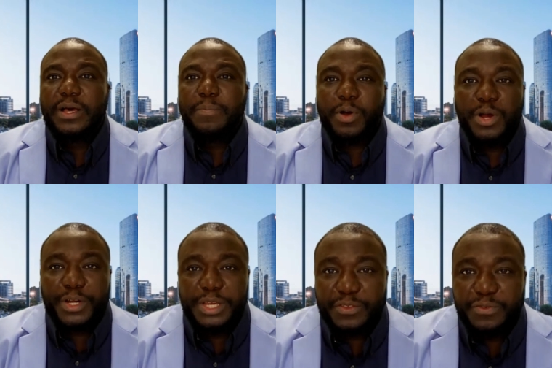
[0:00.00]
a
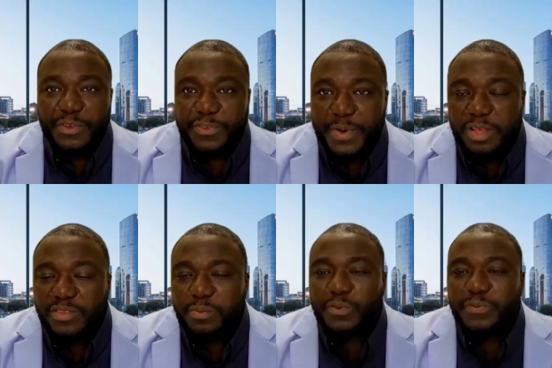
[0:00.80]
party is
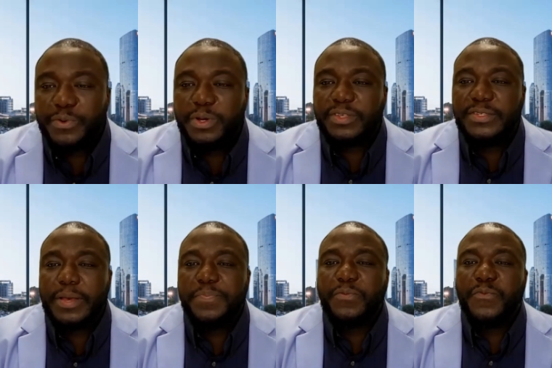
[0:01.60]
responsible for
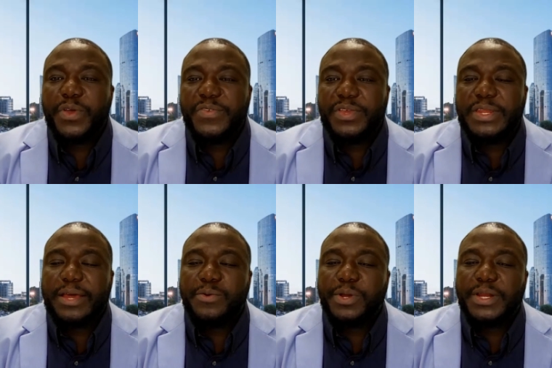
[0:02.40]
accepting risk in
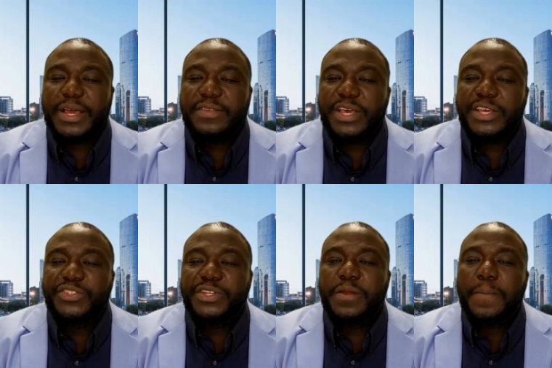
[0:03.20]
that
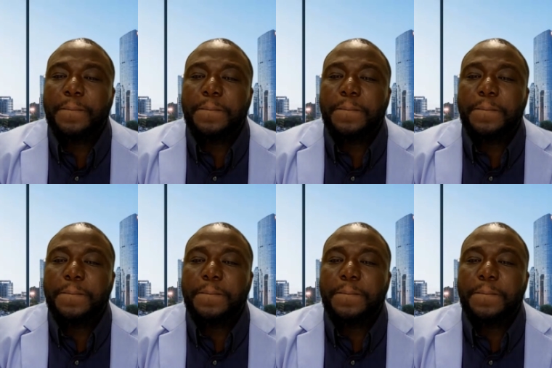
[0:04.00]
organization.